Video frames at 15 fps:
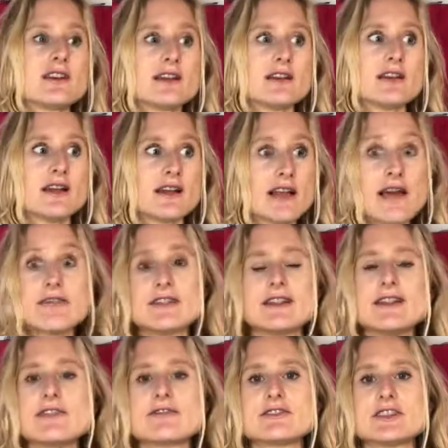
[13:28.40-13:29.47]
heavy
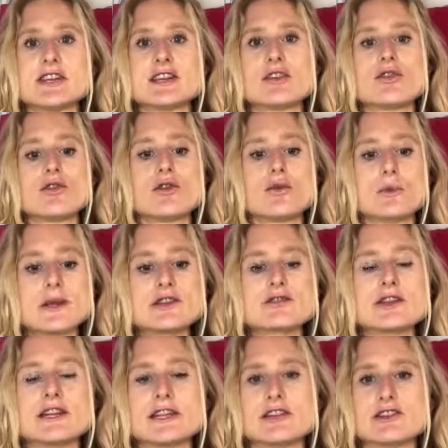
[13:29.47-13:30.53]
lifting or weight
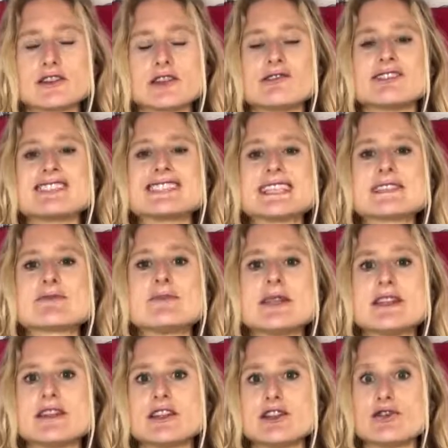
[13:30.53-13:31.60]
training in general, it doesn't
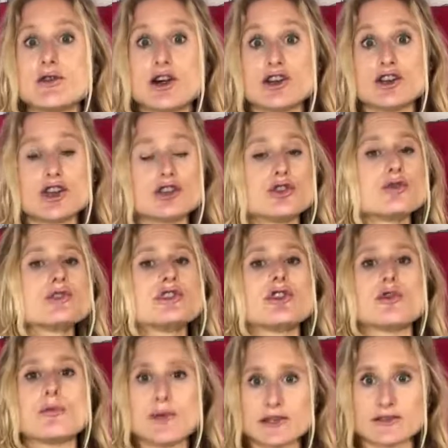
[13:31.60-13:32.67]
mean that you are not using
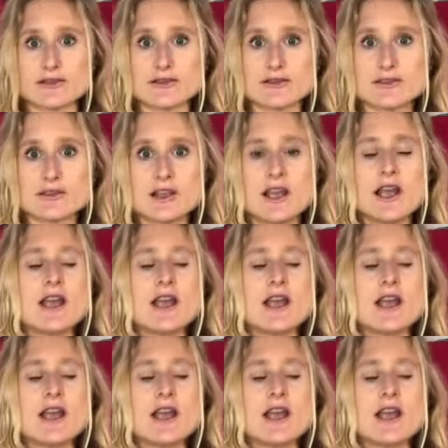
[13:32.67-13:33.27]
your muscles.